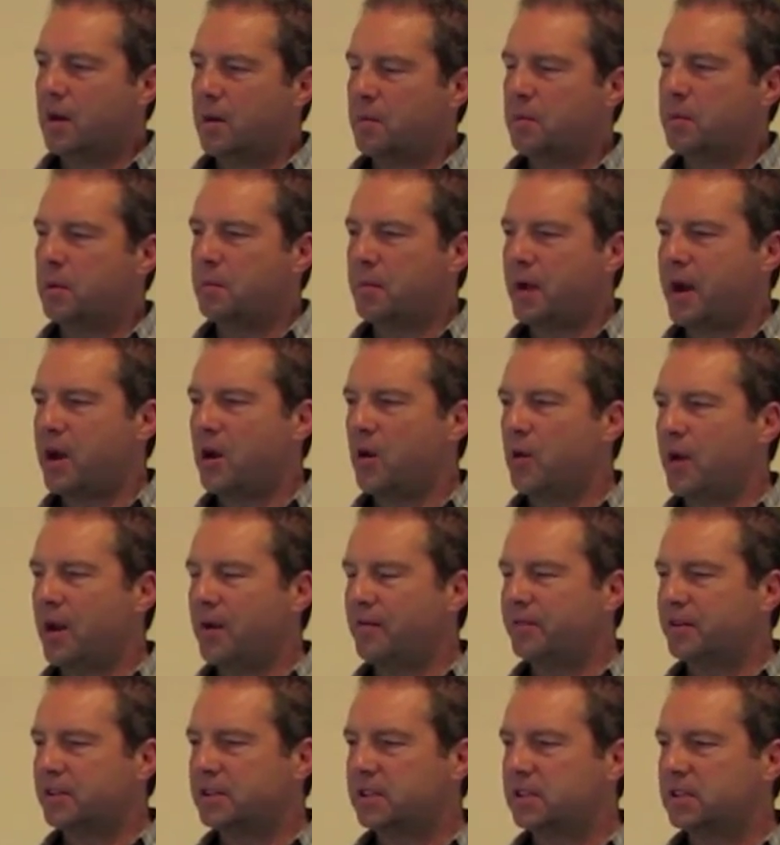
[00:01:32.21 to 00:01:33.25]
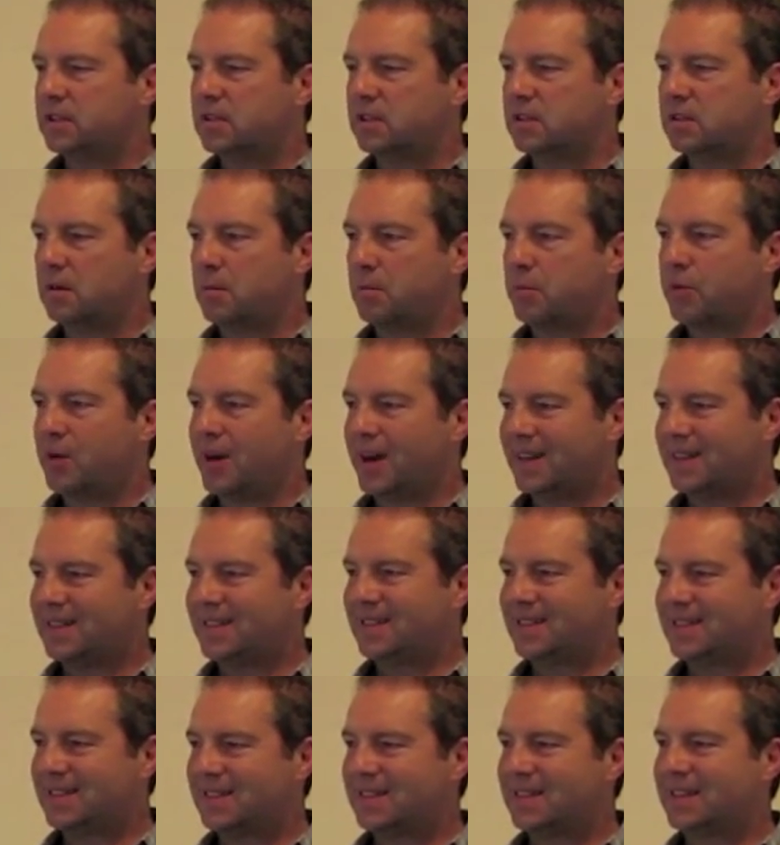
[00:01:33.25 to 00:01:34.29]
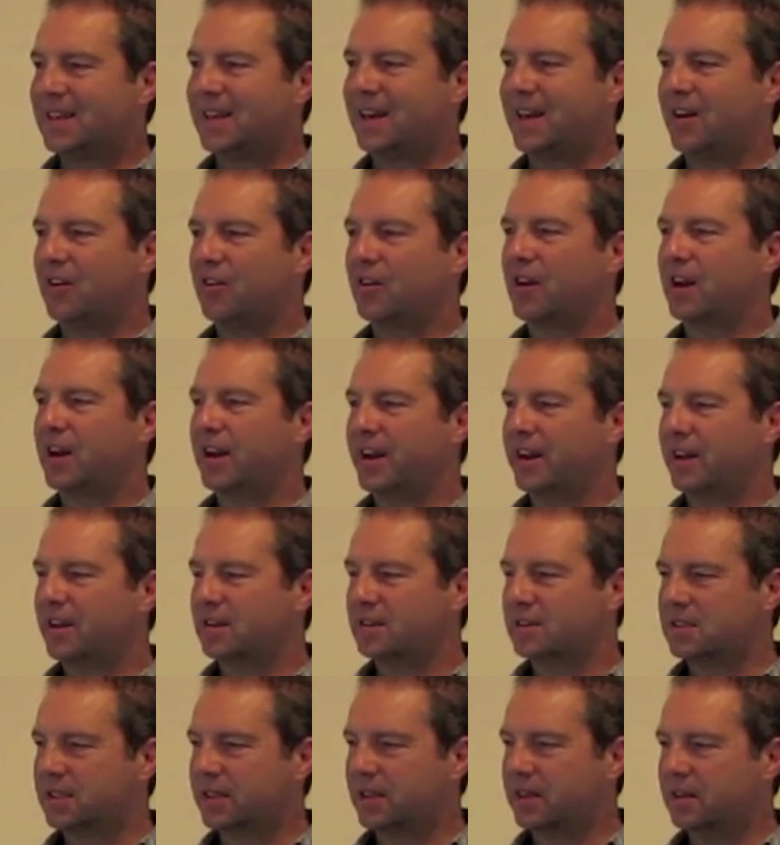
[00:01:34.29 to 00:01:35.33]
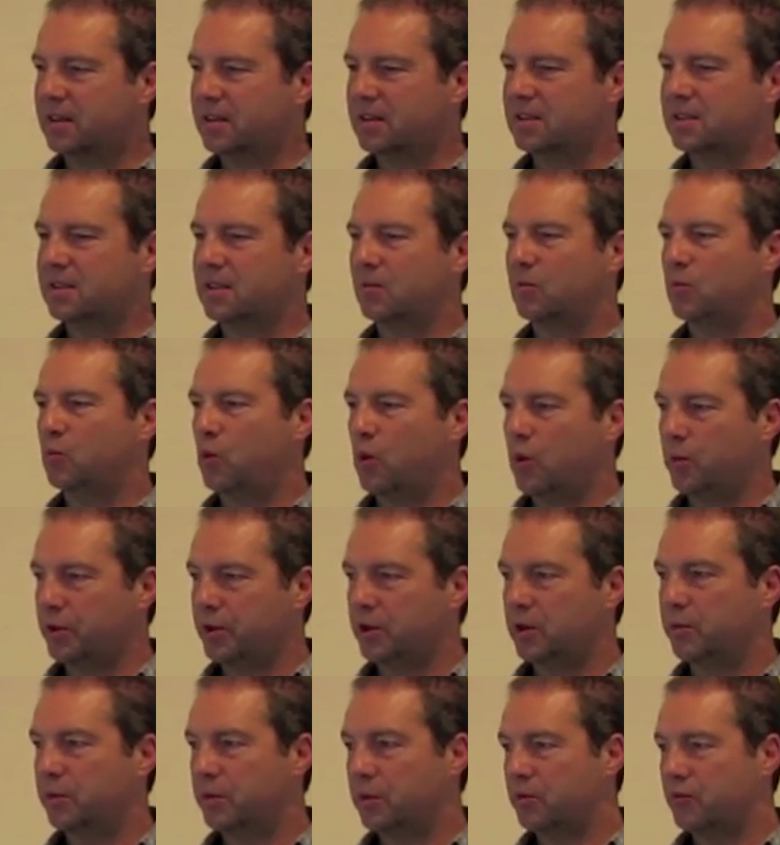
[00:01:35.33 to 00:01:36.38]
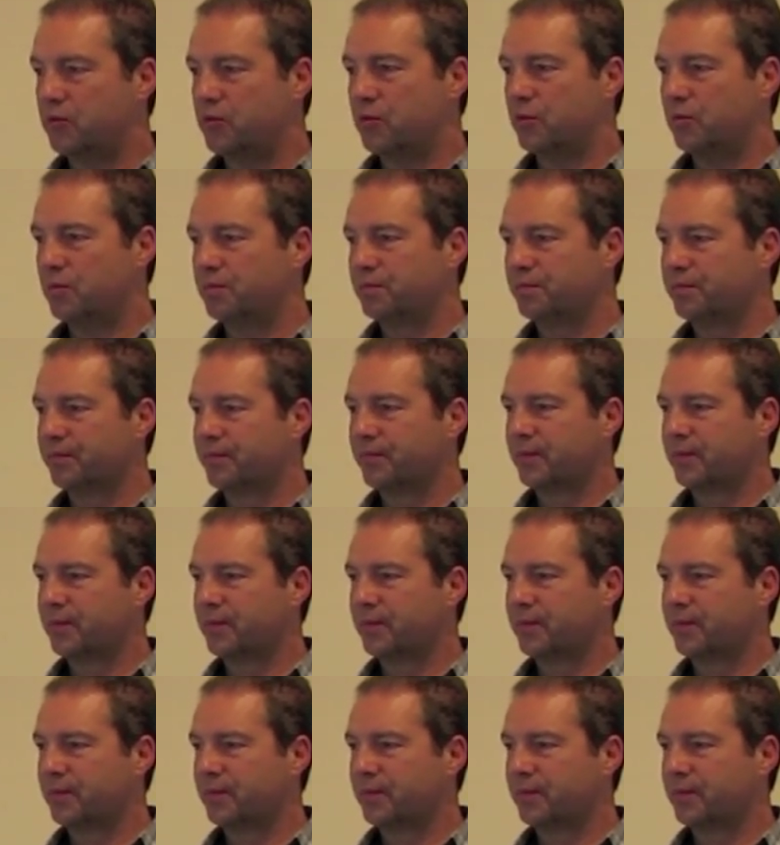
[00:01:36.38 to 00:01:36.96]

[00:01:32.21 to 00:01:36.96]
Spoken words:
But my own emphasis is on practice and clinical skills and what we do in the room.